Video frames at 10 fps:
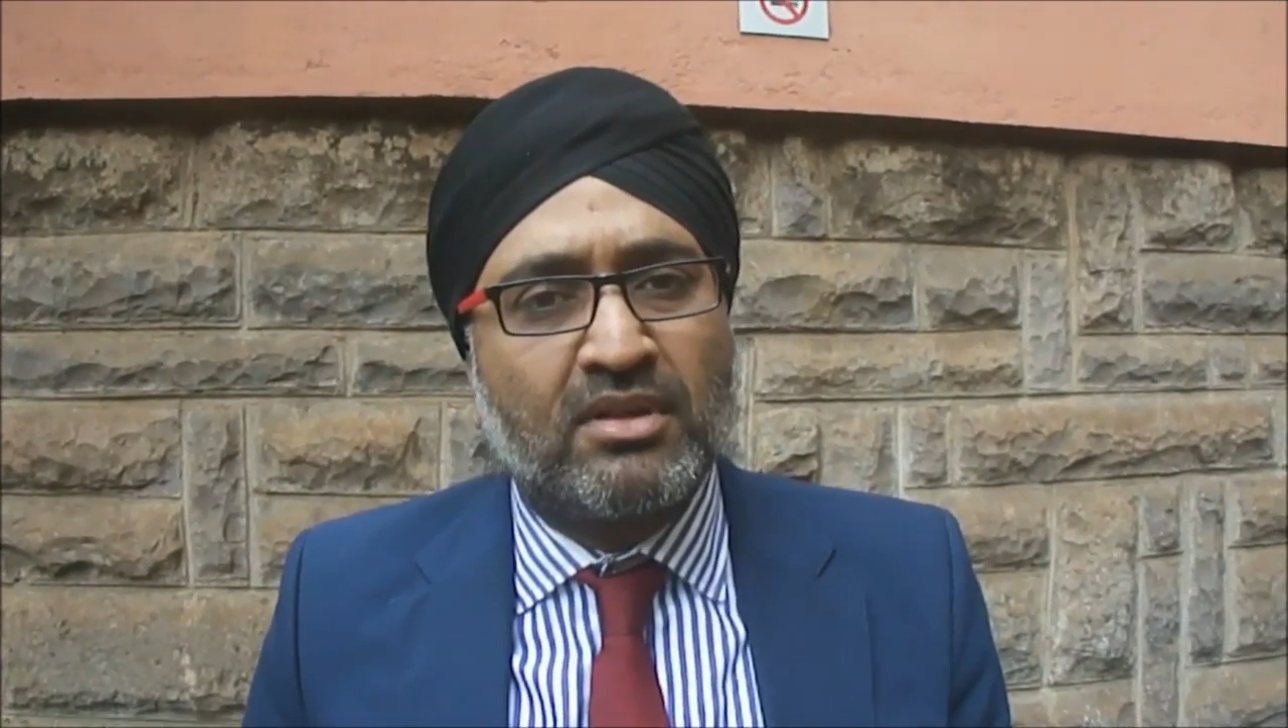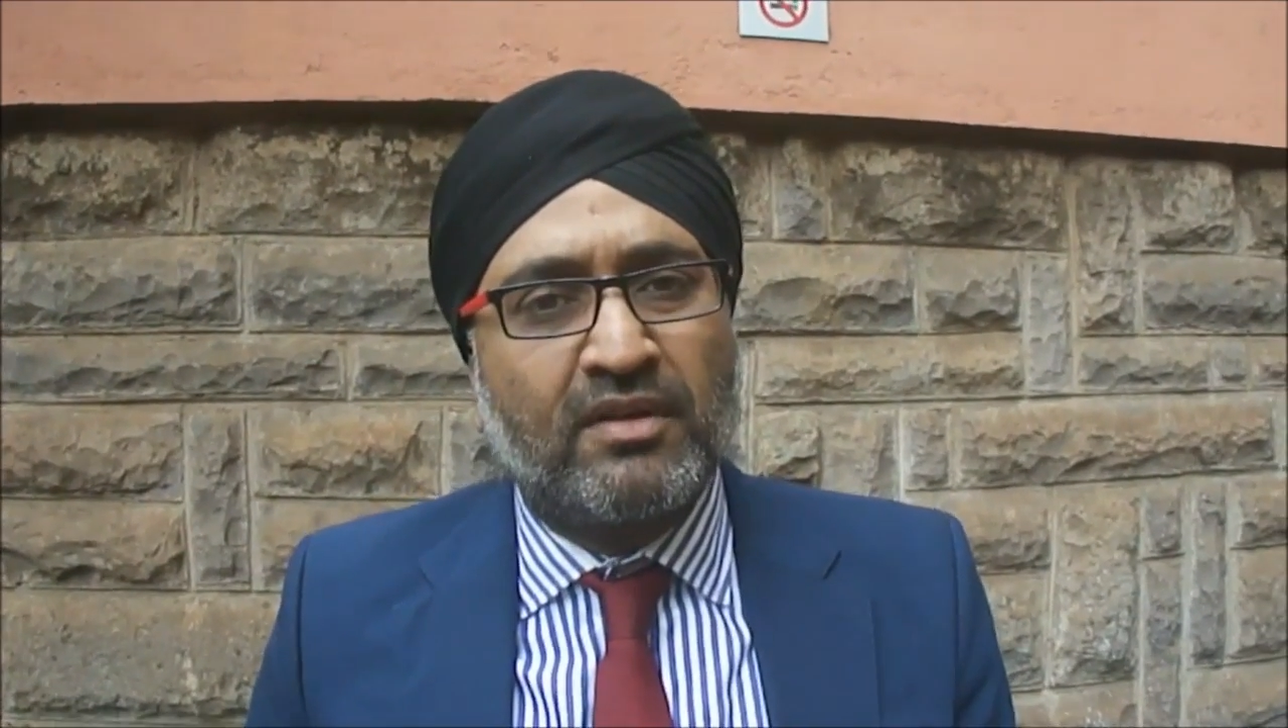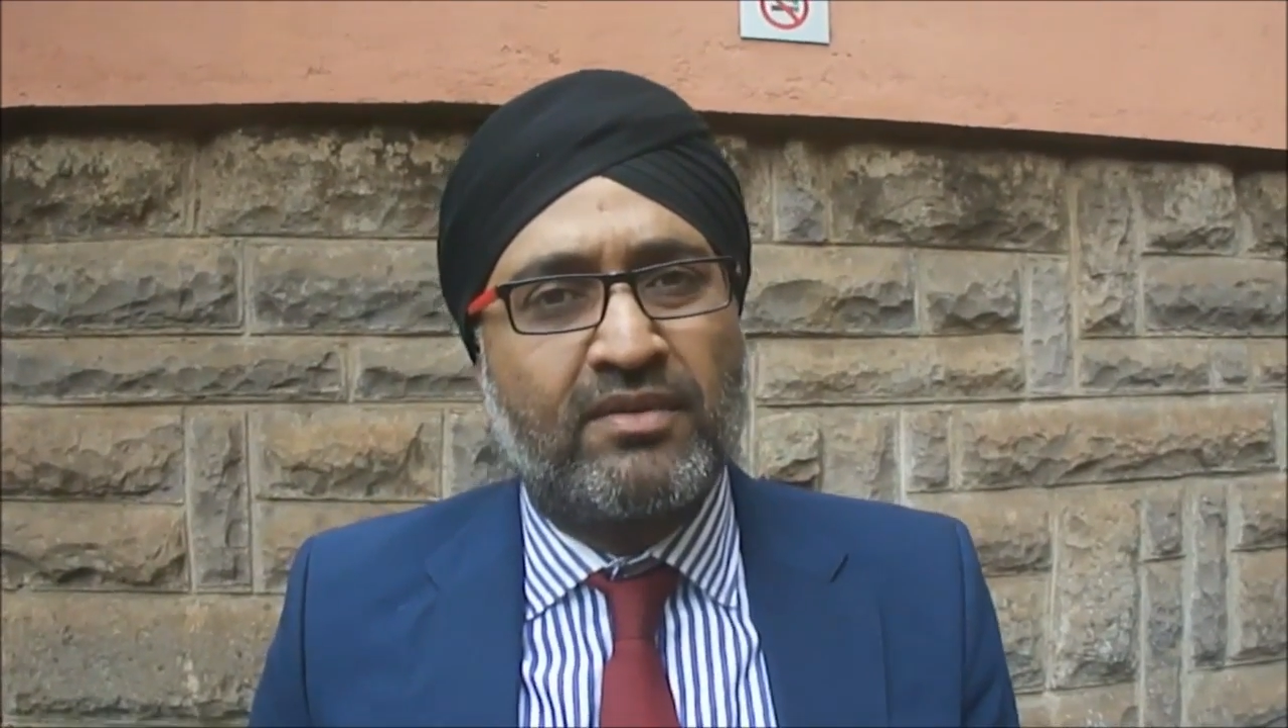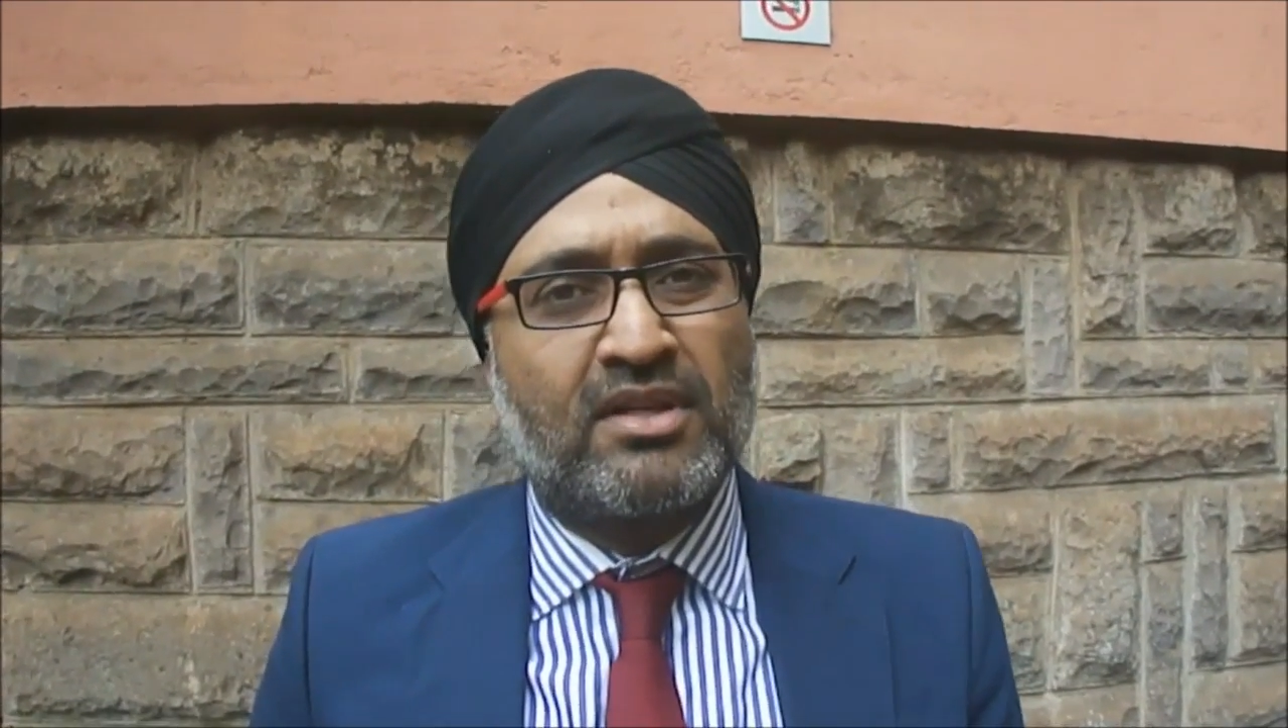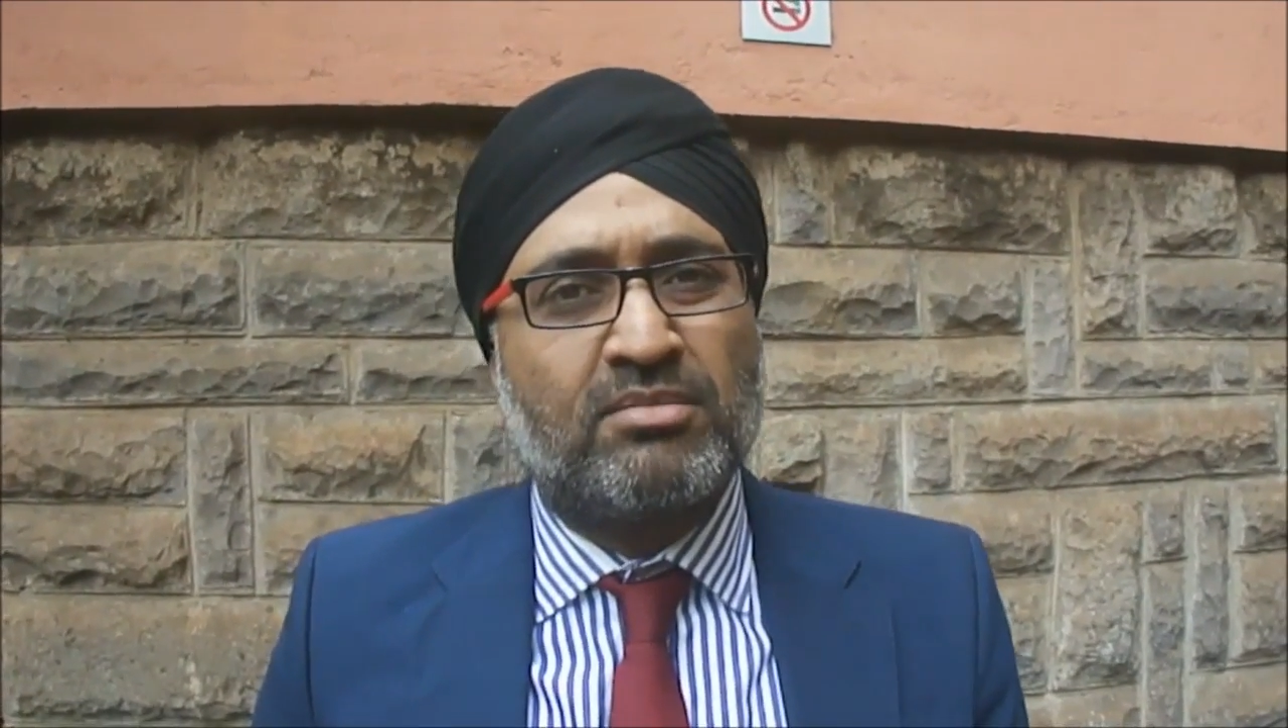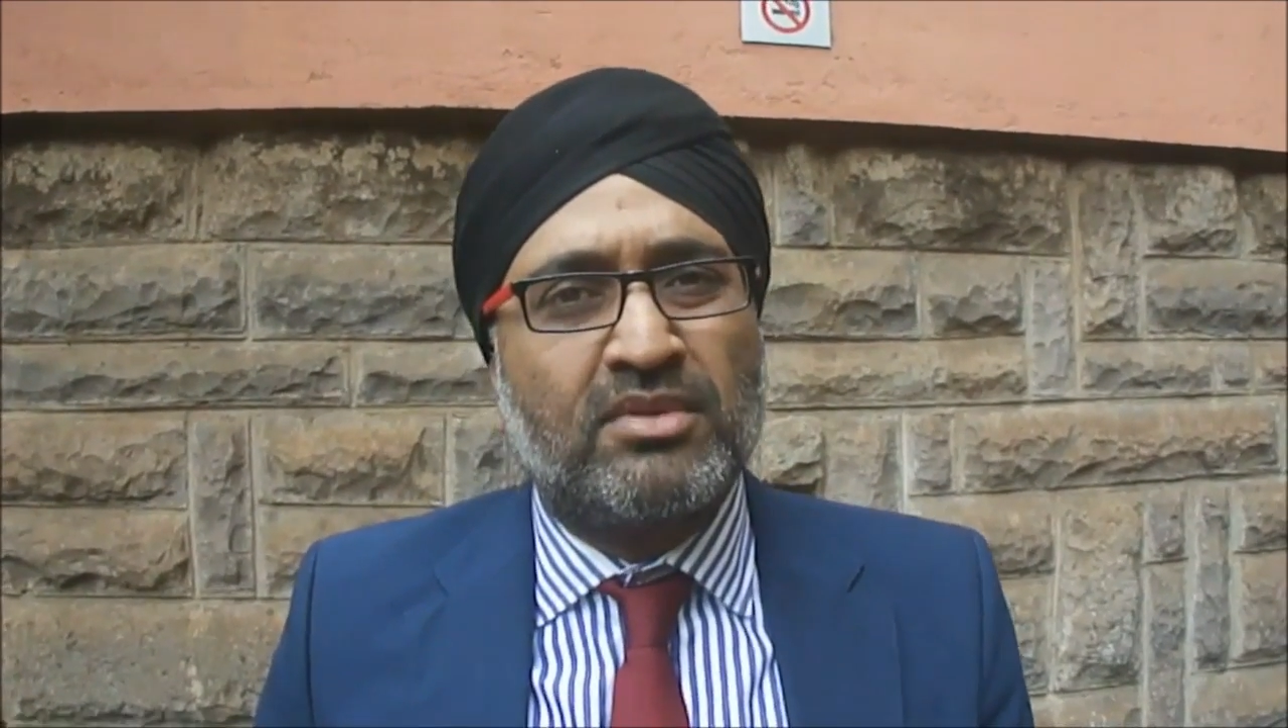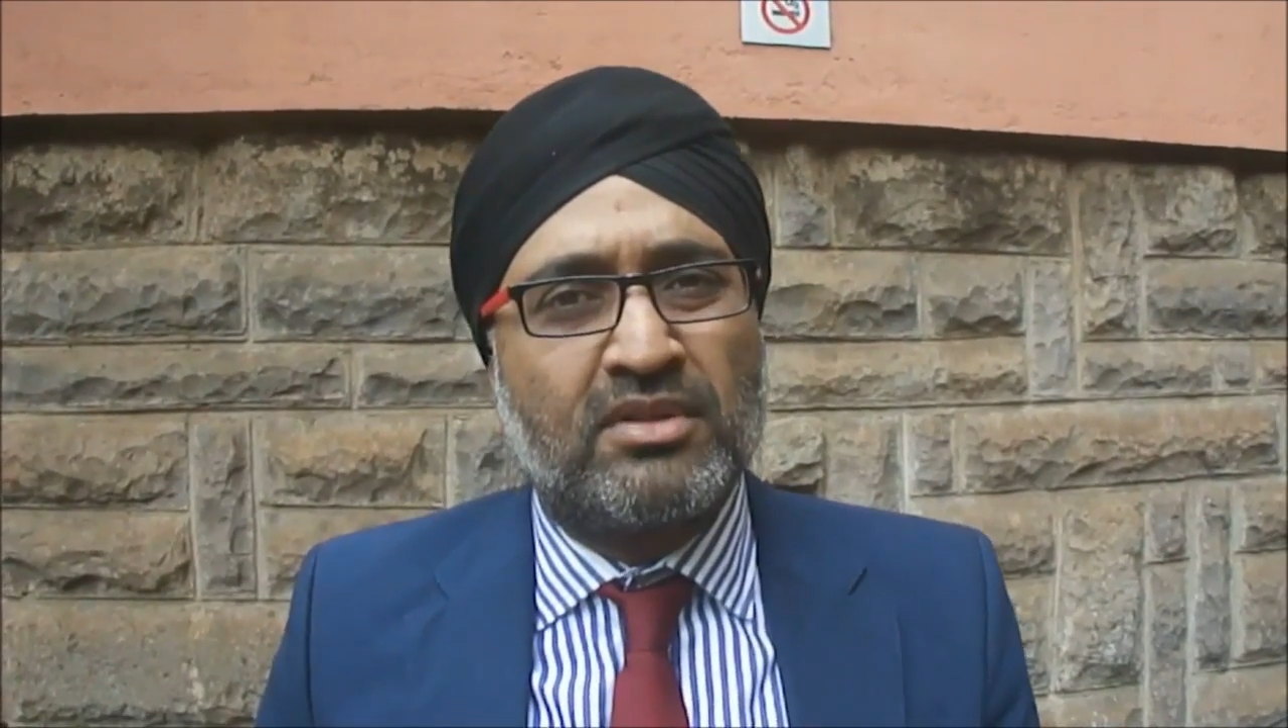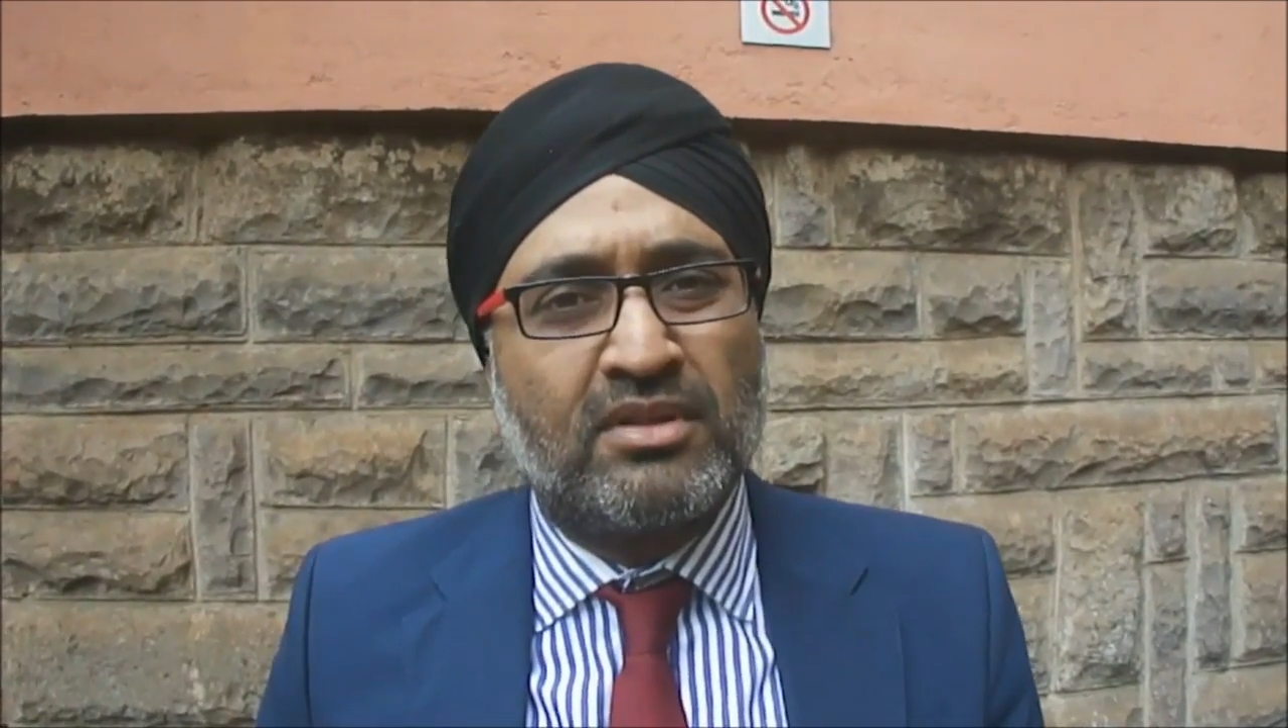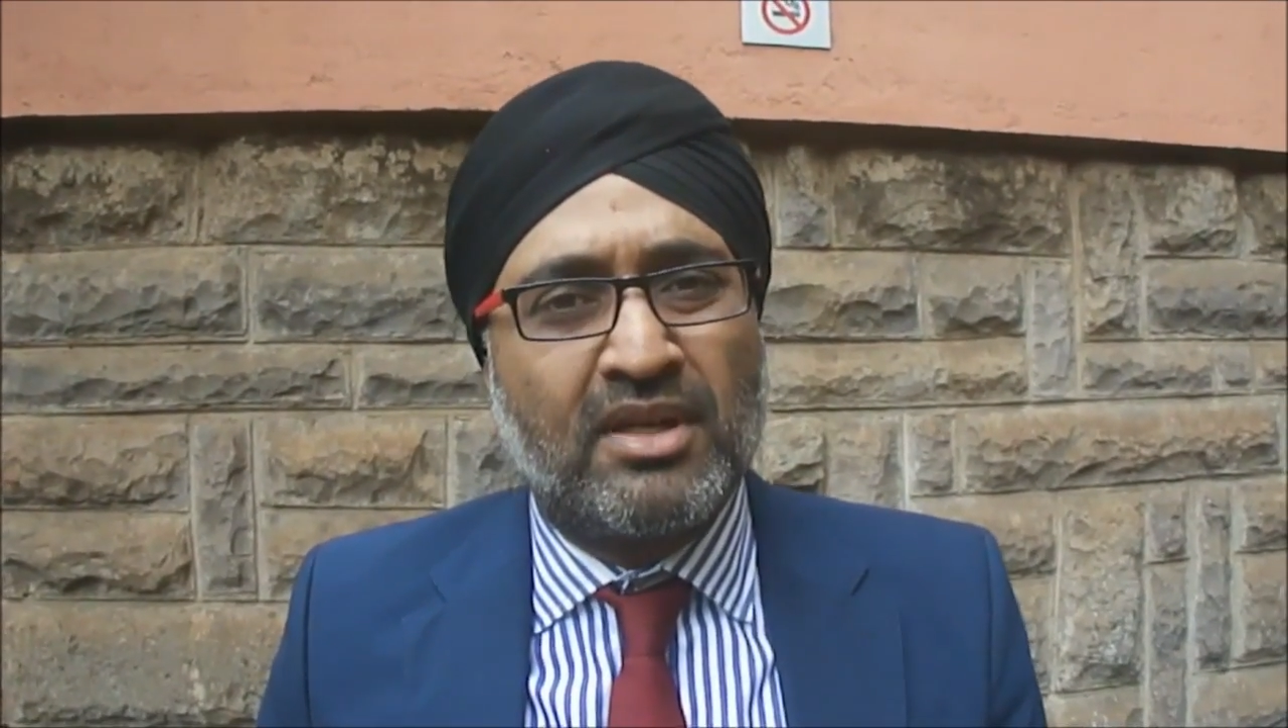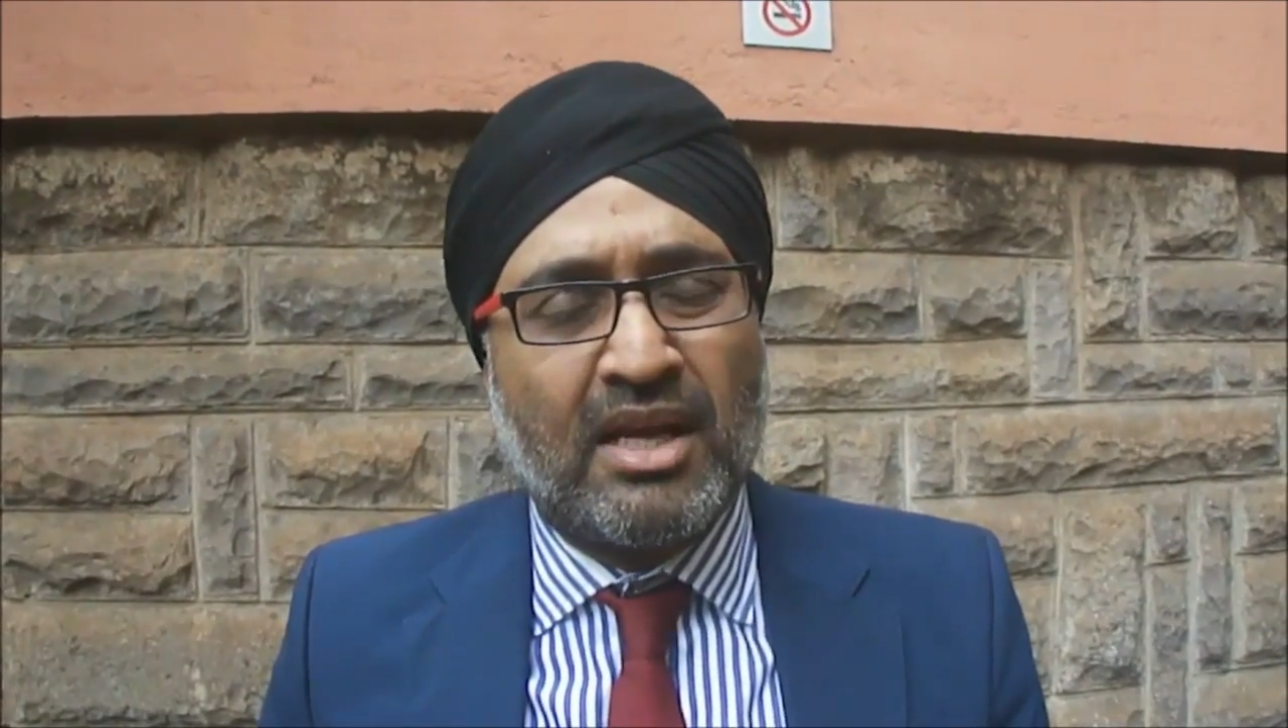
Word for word: an investment in